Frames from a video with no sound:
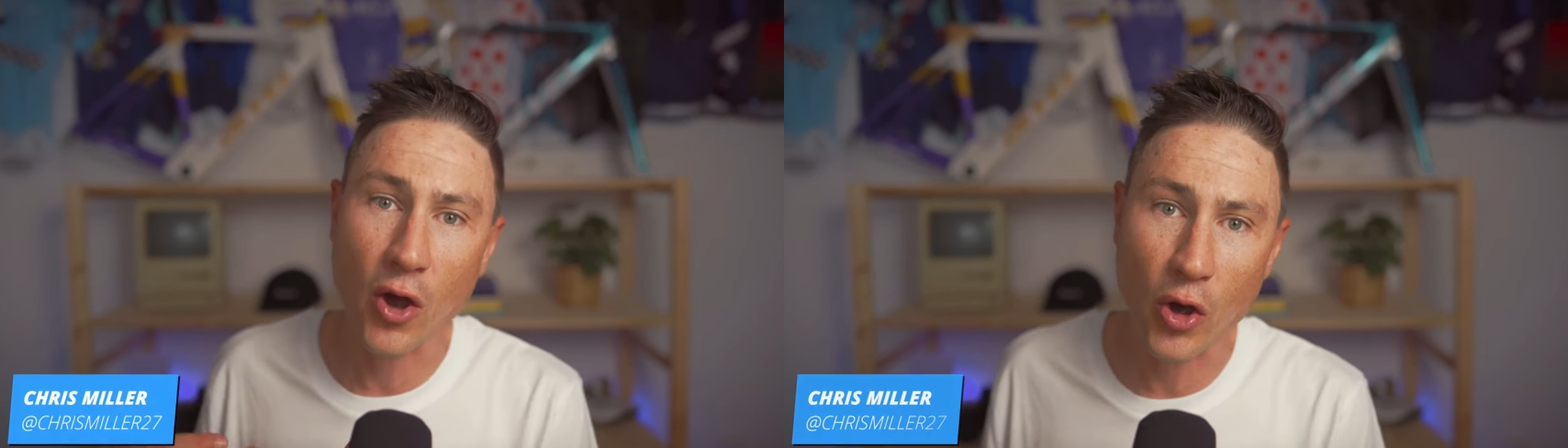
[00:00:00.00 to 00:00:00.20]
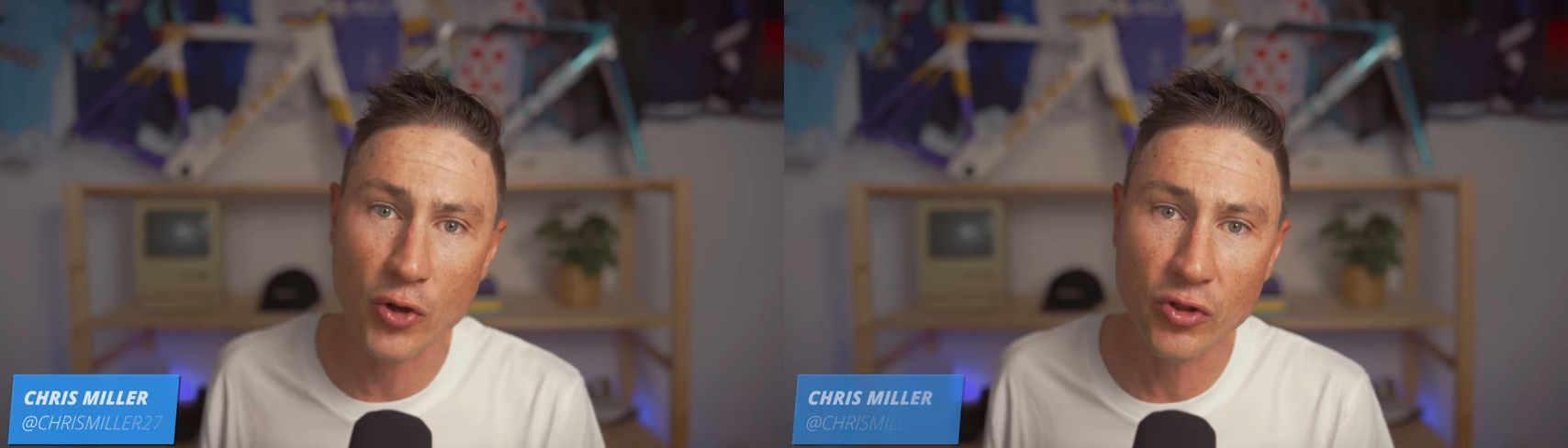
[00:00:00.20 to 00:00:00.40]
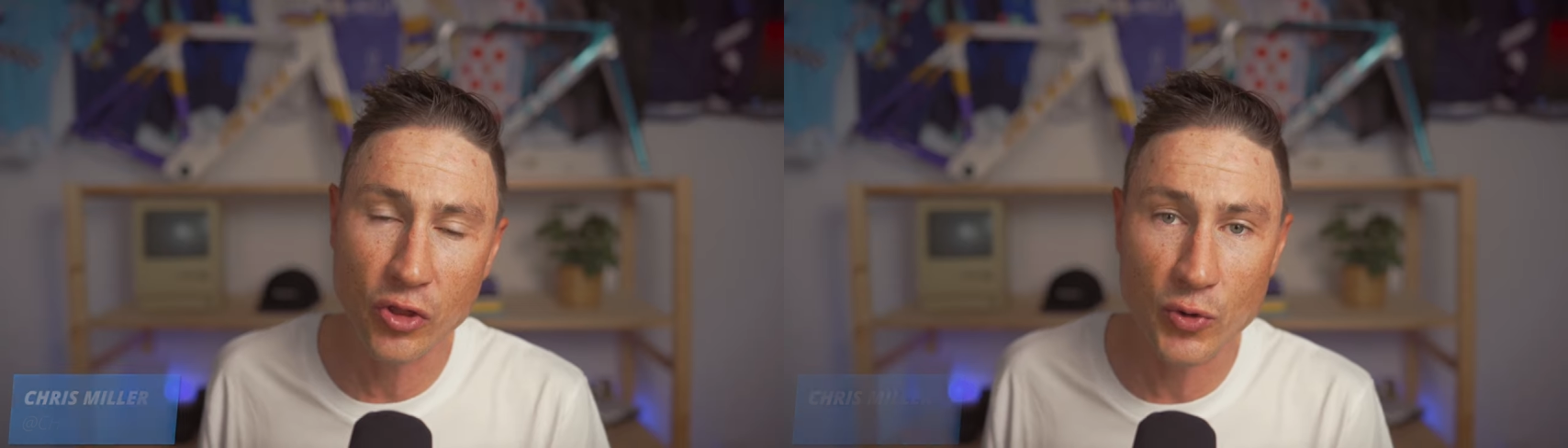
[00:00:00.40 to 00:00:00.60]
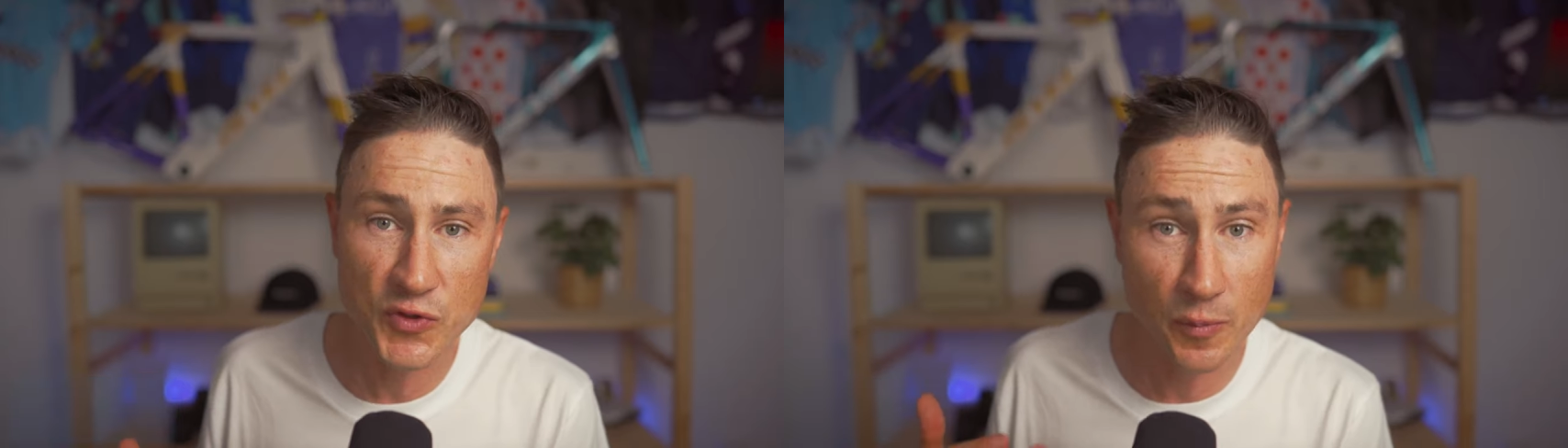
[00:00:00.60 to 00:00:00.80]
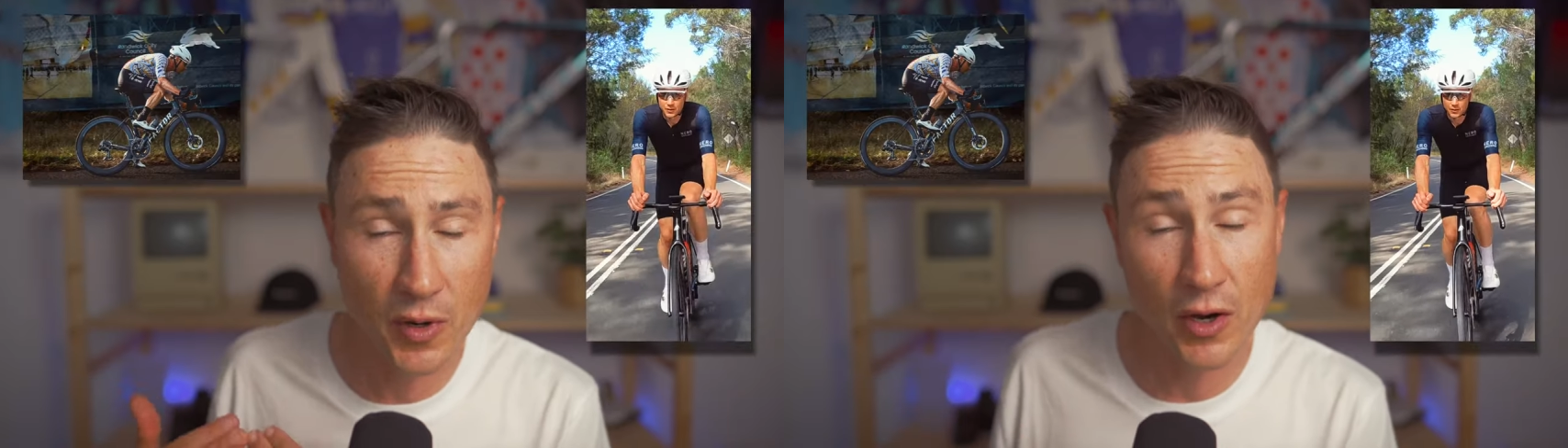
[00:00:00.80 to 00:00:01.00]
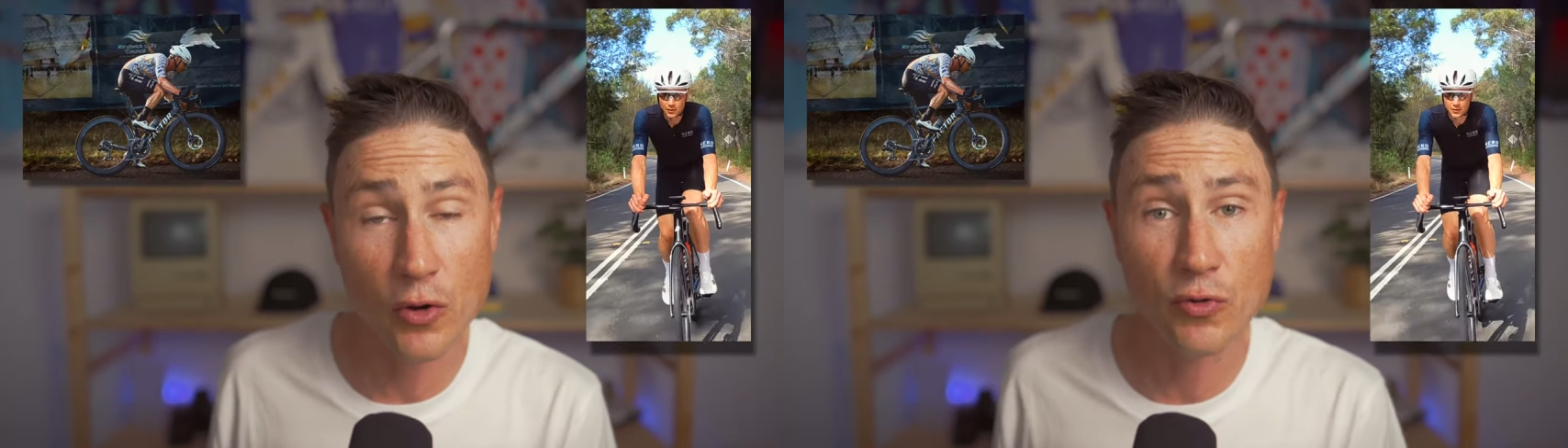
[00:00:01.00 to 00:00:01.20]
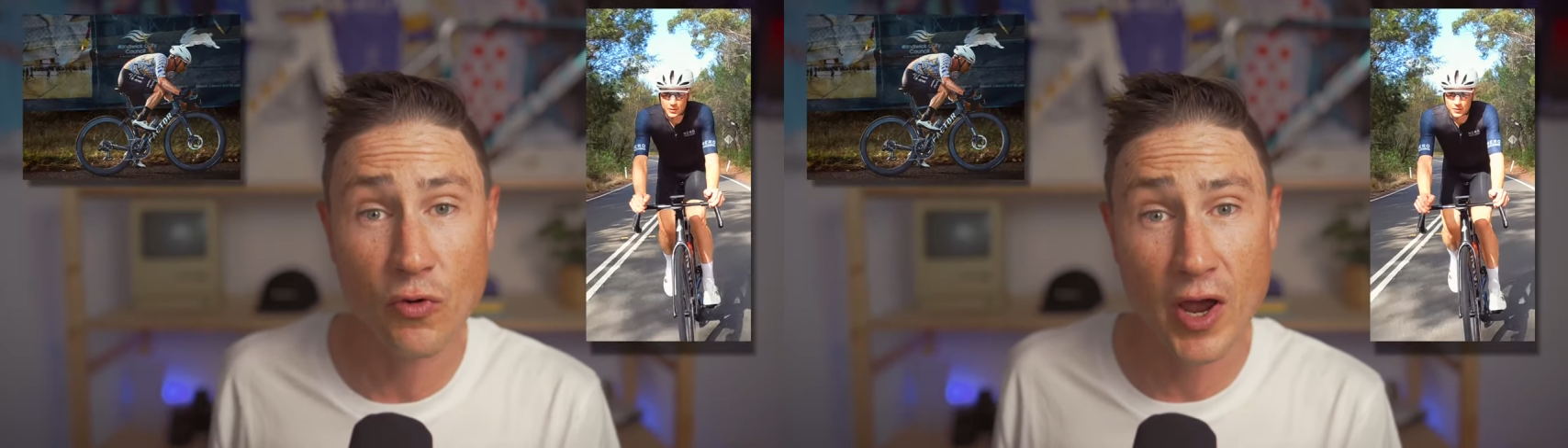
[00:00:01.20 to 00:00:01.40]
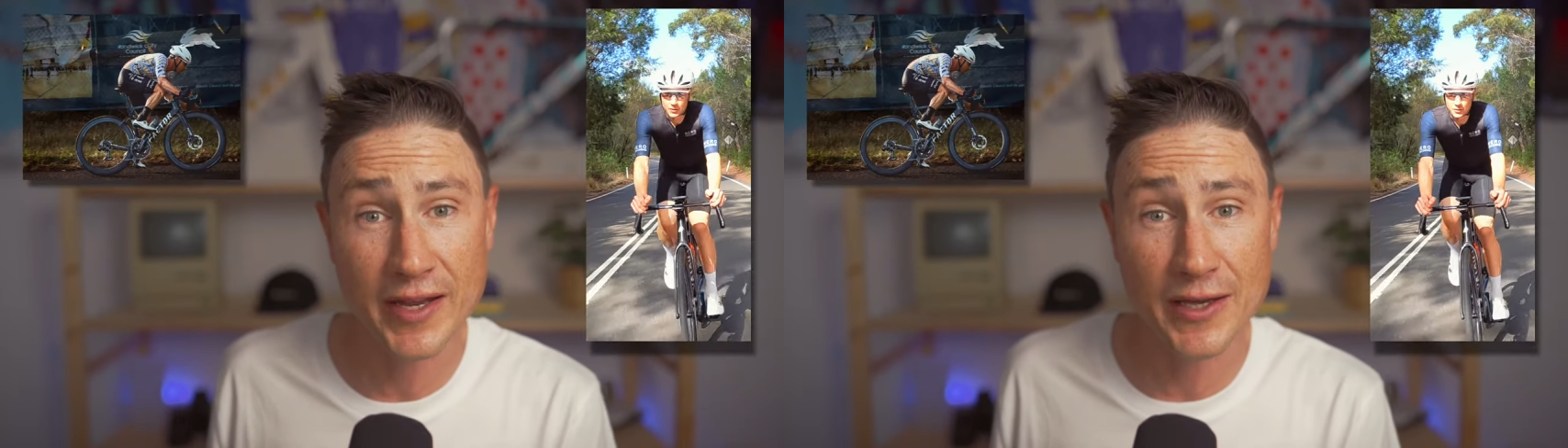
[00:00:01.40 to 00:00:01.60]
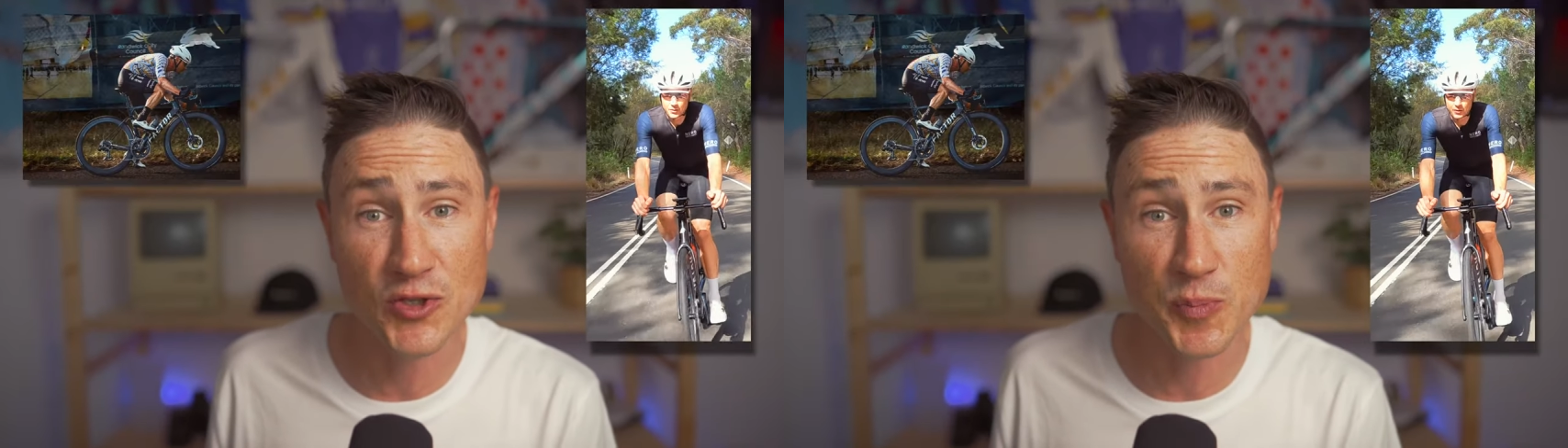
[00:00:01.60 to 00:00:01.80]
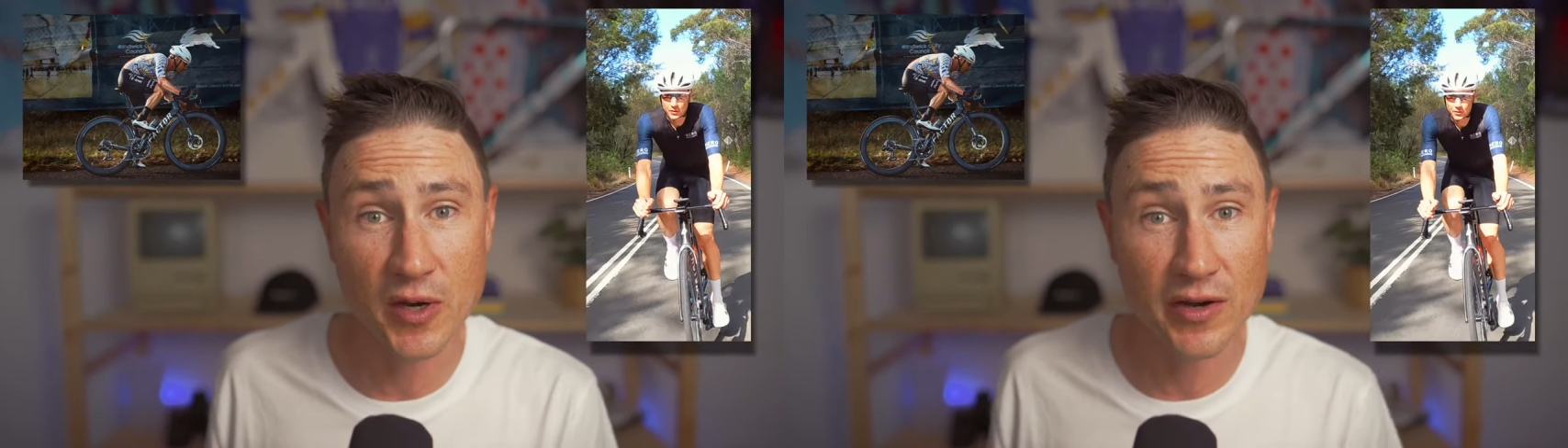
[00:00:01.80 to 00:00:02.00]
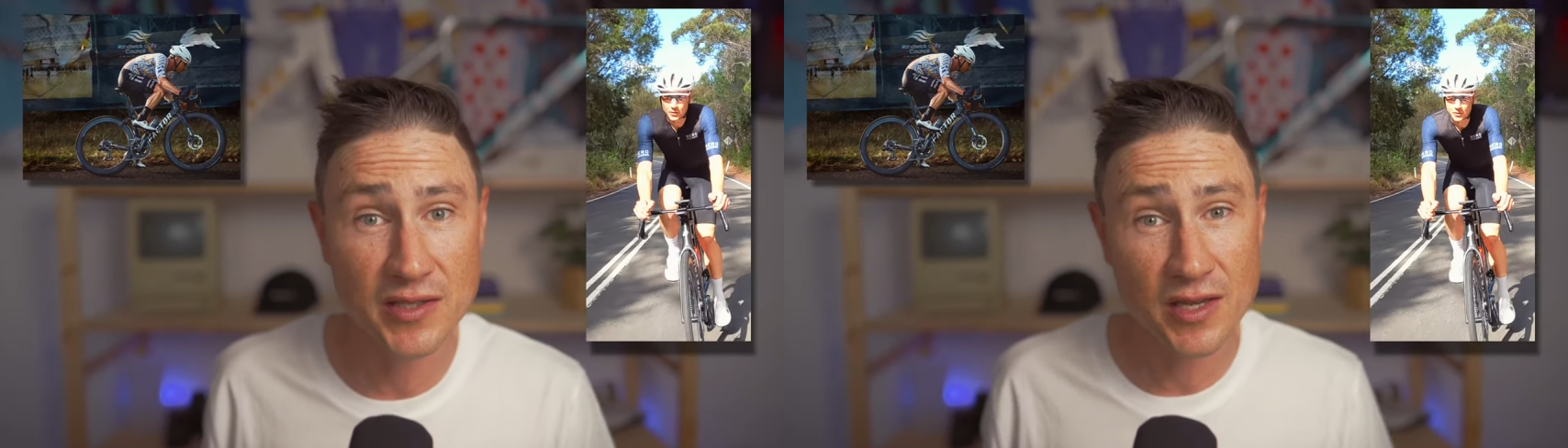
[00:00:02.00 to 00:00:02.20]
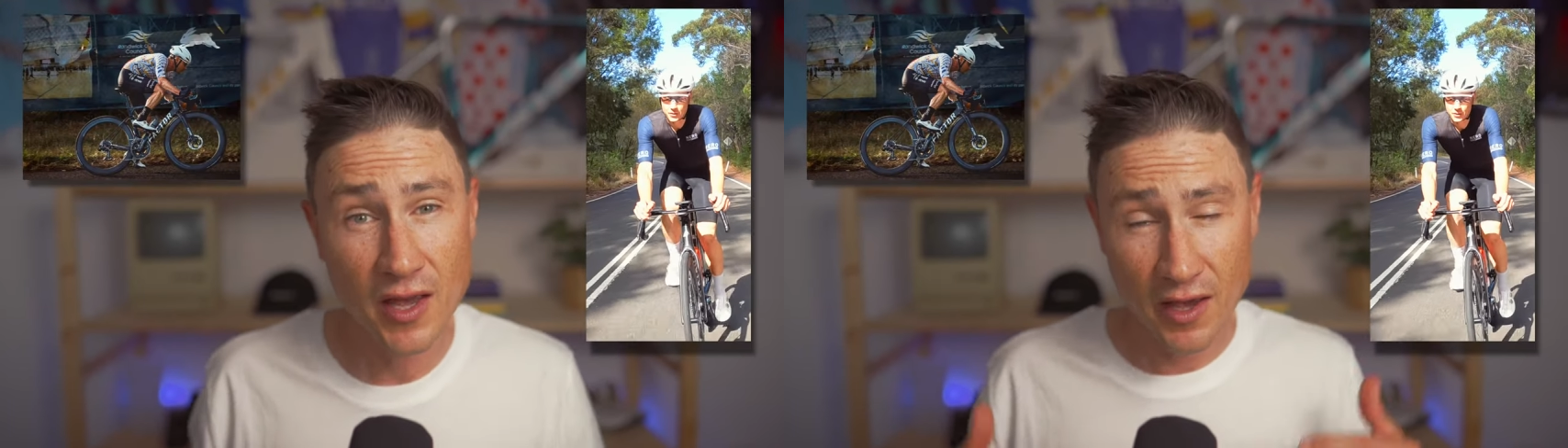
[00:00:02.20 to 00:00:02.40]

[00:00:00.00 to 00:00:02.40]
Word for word: own thoughts from my own riding experience.